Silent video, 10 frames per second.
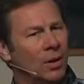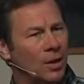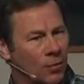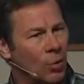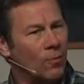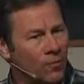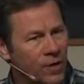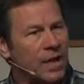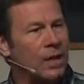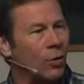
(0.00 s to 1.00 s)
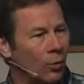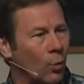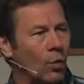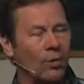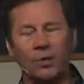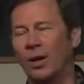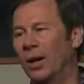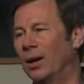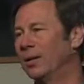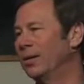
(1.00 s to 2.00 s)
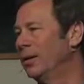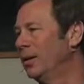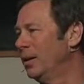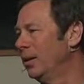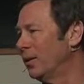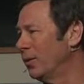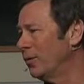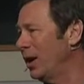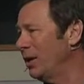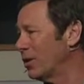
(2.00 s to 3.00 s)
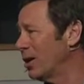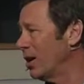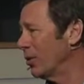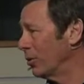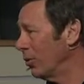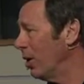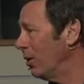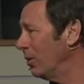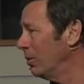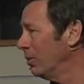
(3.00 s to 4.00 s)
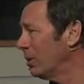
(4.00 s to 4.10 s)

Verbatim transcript: if you don't feed on the Word of God, your faith is not going to grow.